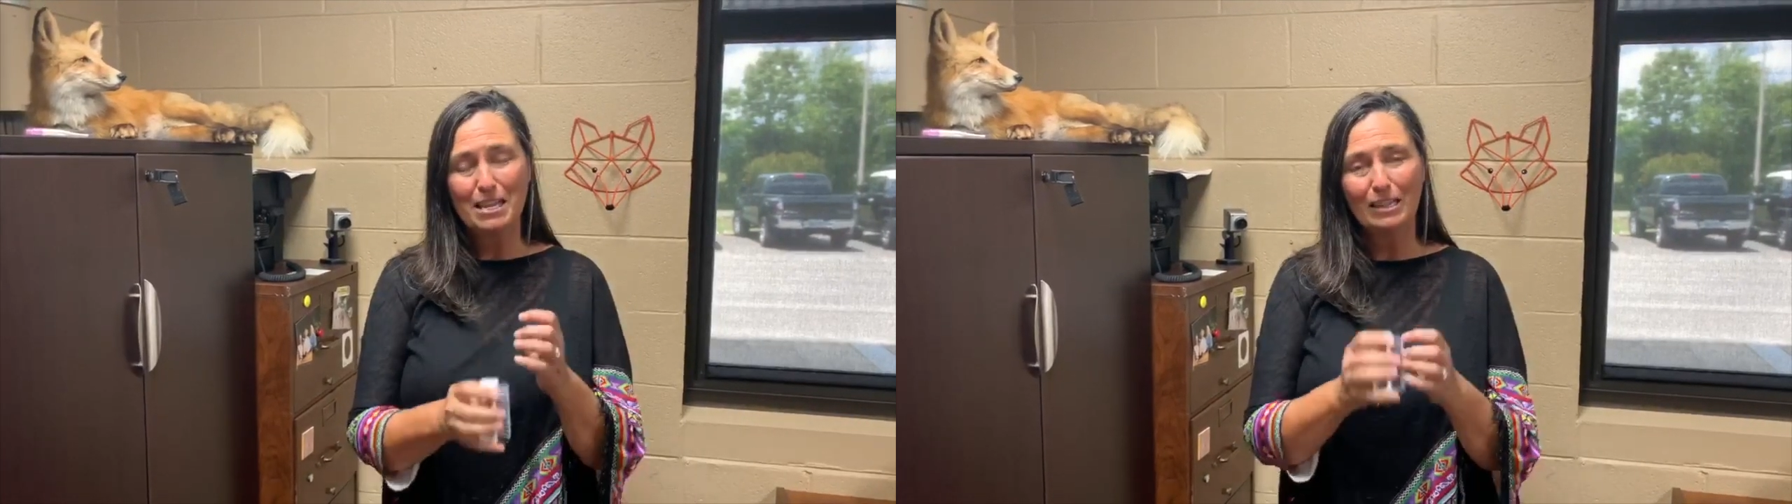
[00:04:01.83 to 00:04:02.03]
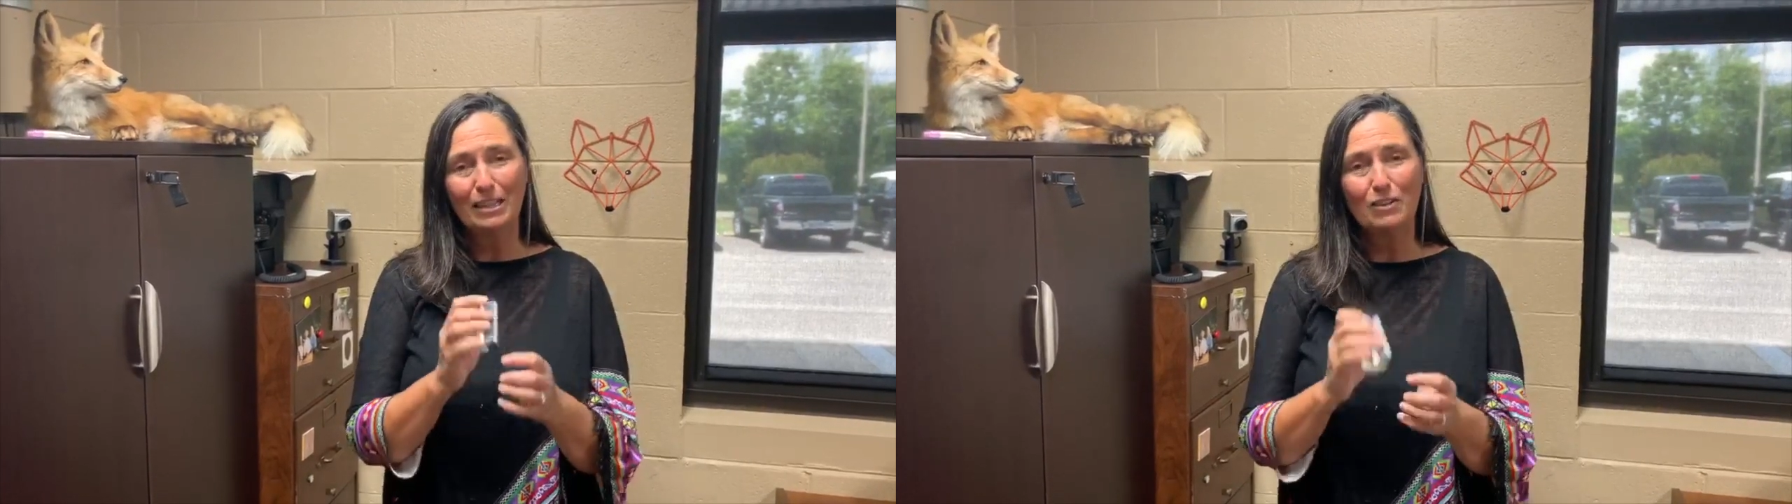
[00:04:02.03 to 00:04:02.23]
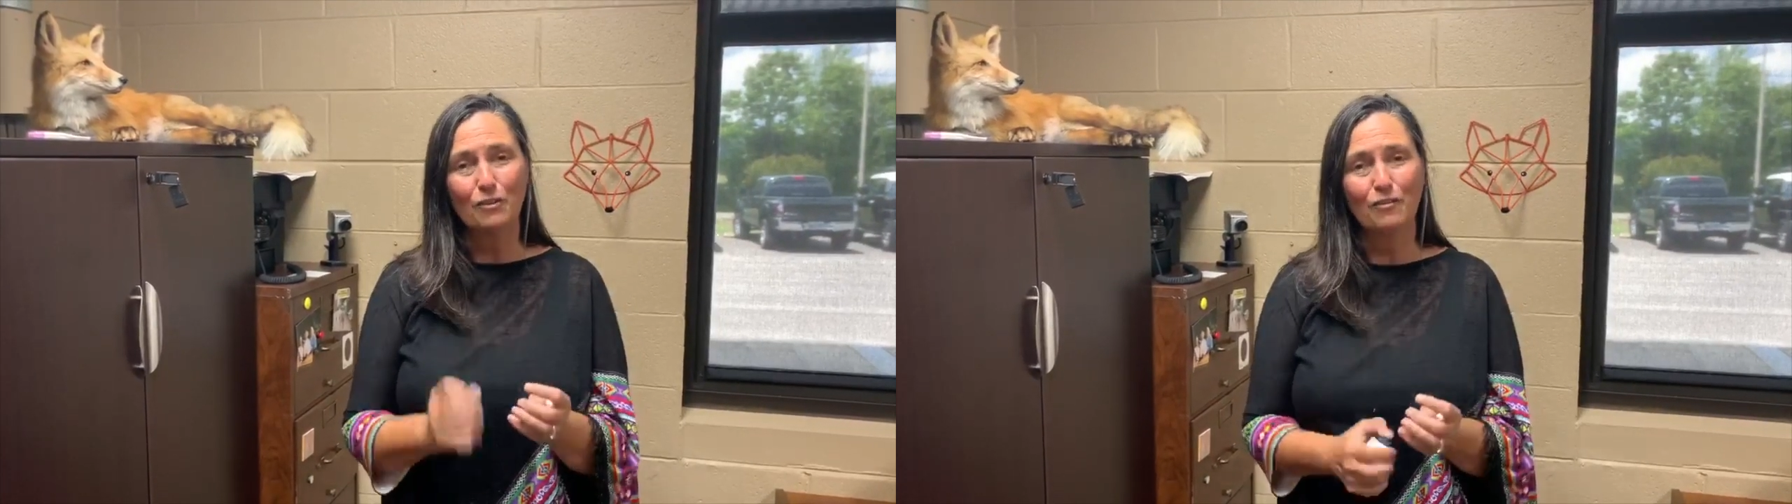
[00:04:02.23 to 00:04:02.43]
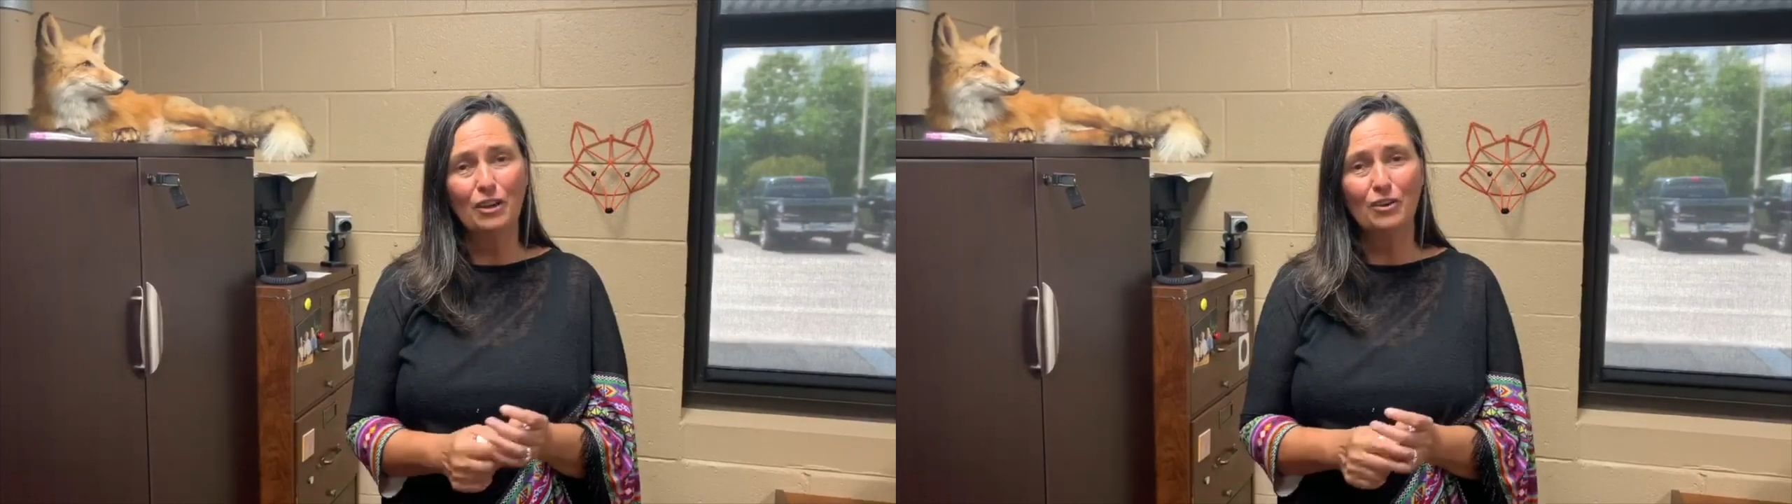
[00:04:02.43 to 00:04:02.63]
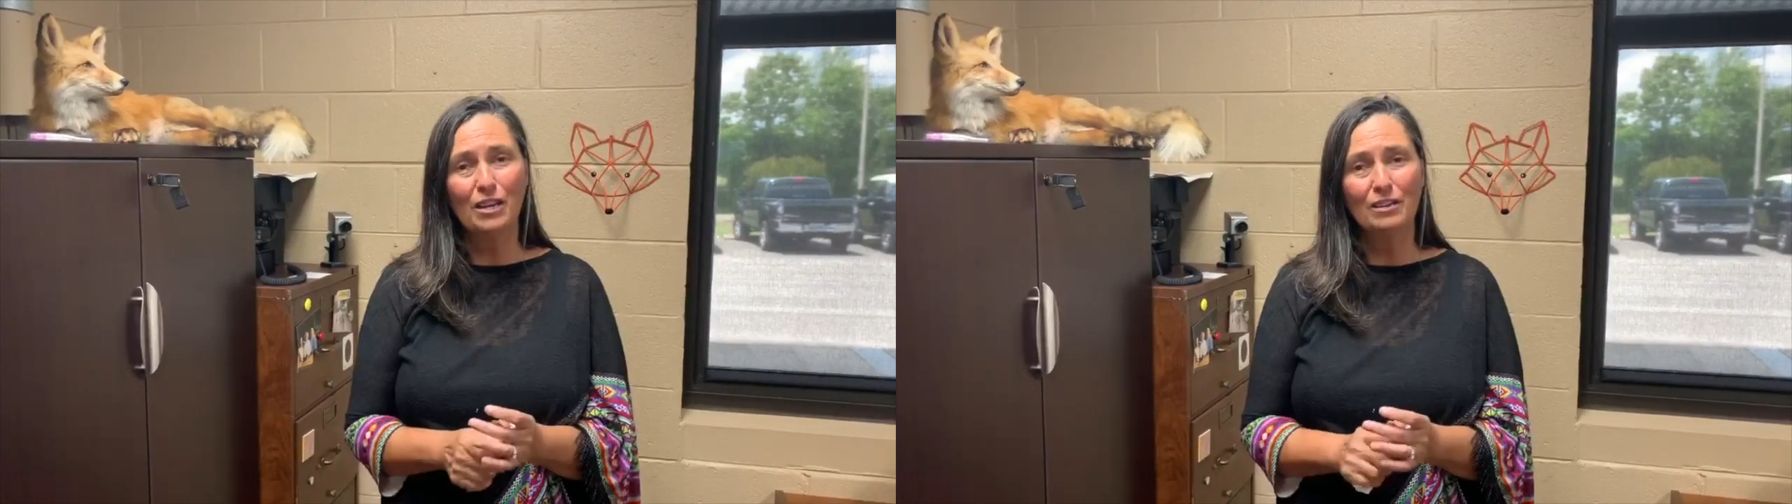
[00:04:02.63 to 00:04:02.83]
Clean your
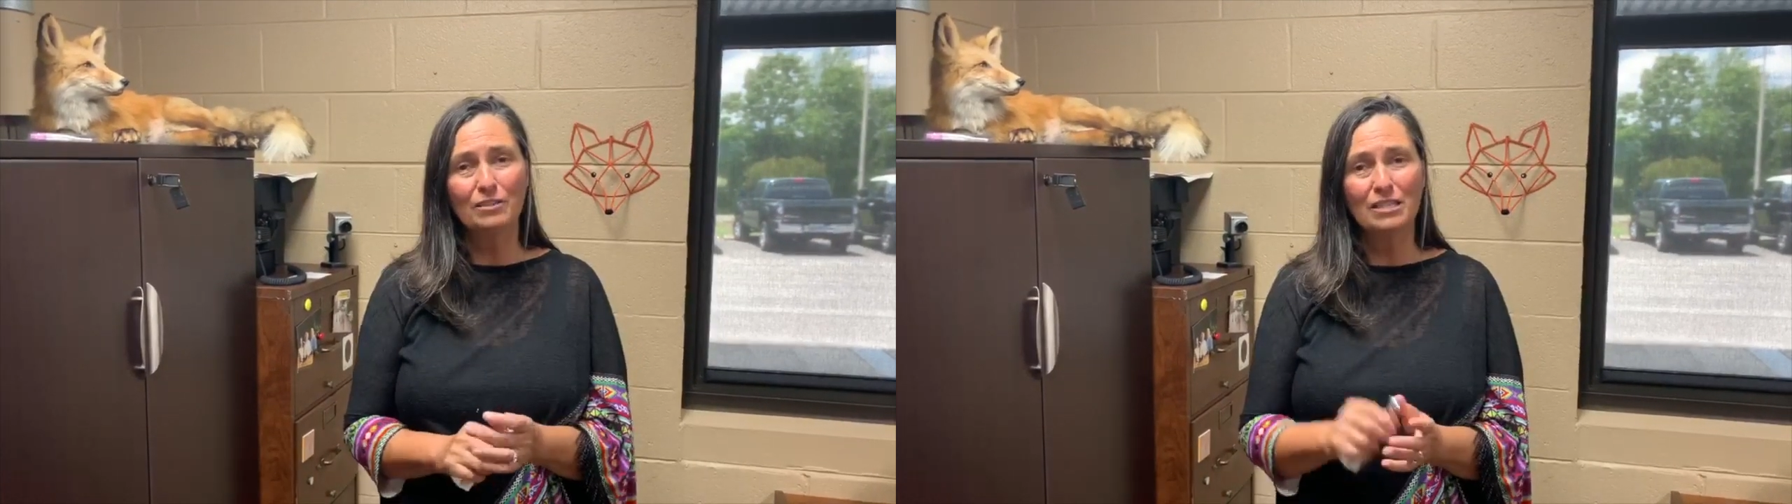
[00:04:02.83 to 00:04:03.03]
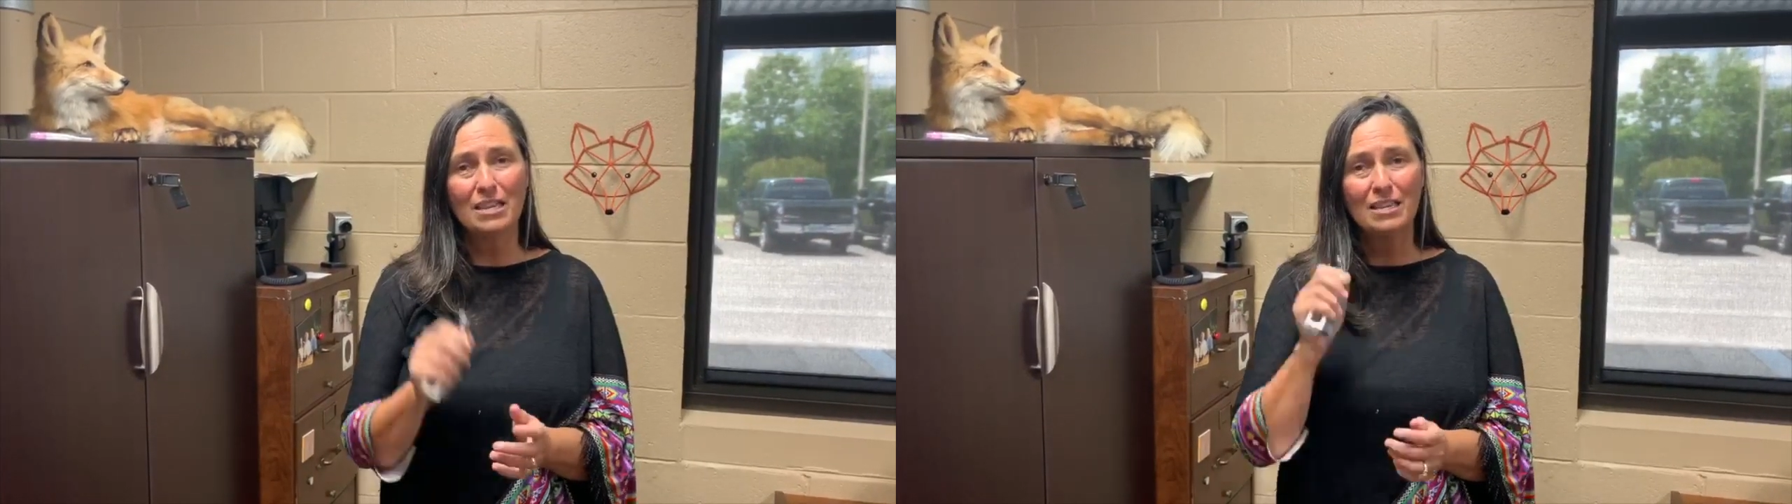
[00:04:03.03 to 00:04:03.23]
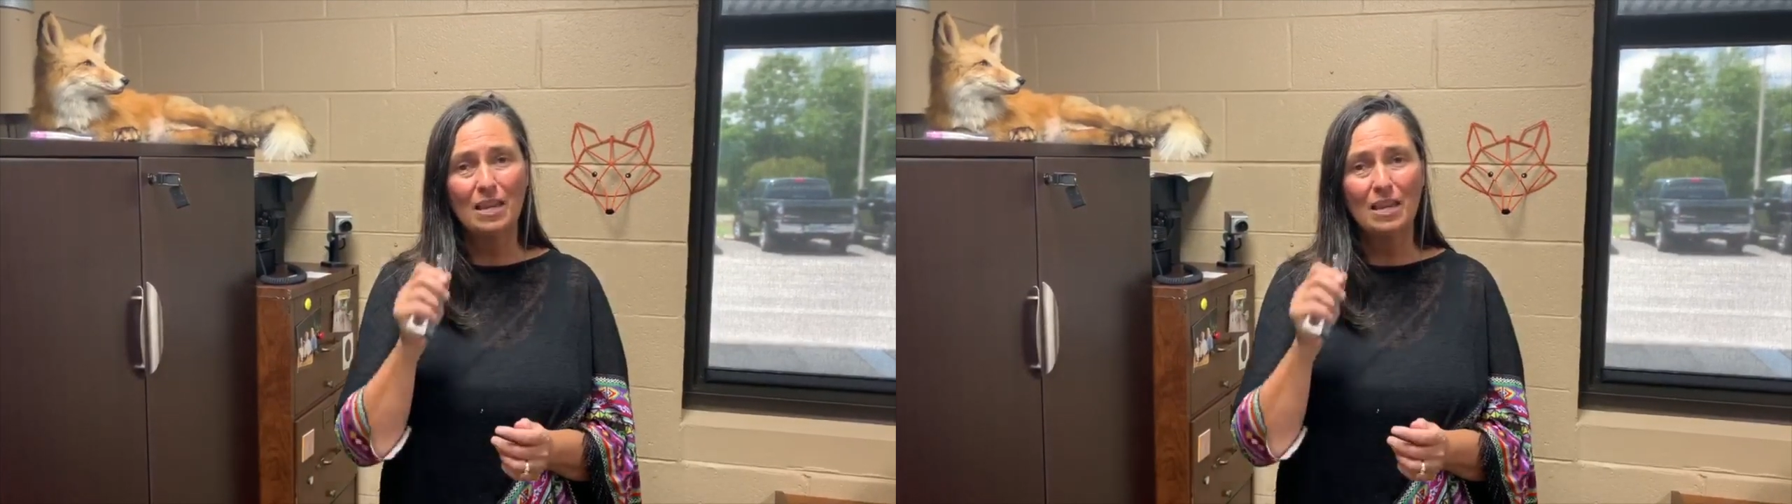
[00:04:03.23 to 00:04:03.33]
fingernails,